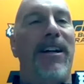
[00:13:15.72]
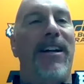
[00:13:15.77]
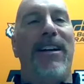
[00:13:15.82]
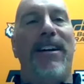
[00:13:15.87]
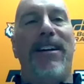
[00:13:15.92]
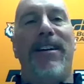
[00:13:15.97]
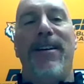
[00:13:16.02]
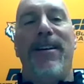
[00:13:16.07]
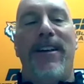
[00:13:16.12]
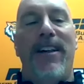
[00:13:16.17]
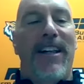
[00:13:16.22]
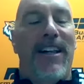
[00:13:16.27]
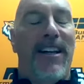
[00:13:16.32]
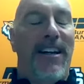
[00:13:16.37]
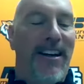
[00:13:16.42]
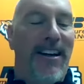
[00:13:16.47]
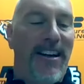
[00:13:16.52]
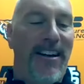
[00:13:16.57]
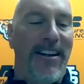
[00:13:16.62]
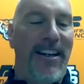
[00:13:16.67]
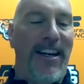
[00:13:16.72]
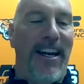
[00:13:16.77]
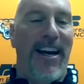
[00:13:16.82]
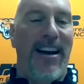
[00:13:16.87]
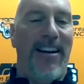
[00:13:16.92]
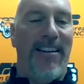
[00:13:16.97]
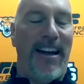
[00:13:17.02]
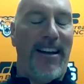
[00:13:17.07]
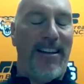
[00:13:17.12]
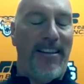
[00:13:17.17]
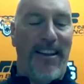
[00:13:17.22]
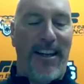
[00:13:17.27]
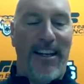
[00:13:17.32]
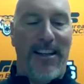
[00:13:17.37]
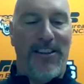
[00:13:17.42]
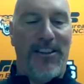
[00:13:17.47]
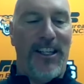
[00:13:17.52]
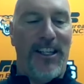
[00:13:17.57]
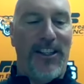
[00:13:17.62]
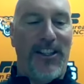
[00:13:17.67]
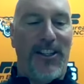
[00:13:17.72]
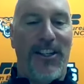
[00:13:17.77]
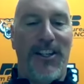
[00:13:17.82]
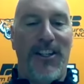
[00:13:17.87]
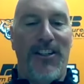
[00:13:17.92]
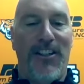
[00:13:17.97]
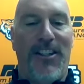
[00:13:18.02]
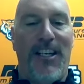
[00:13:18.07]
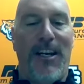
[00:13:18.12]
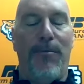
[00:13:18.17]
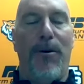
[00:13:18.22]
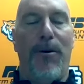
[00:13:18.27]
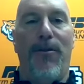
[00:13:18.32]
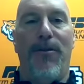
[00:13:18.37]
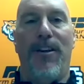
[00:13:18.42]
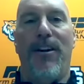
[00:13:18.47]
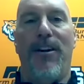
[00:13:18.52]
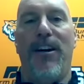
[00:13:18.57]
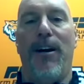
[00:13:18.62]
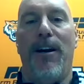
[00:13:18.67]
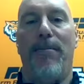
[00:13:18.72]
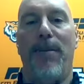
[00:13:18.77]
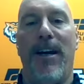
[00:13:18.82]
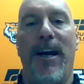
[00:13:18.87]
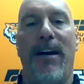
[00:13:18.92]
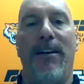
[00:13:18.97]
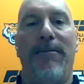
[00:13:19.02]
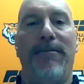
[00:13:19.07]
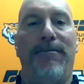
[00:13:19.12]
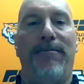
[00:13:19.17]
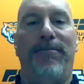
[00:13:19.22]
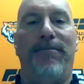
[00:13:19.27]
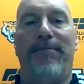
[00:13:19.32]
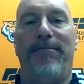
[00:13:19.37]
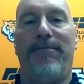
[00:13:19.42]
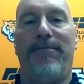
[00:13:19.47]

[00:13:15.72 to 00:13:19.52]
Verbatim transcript: But uh, yeah, I, it's it's good to see them over there helping out.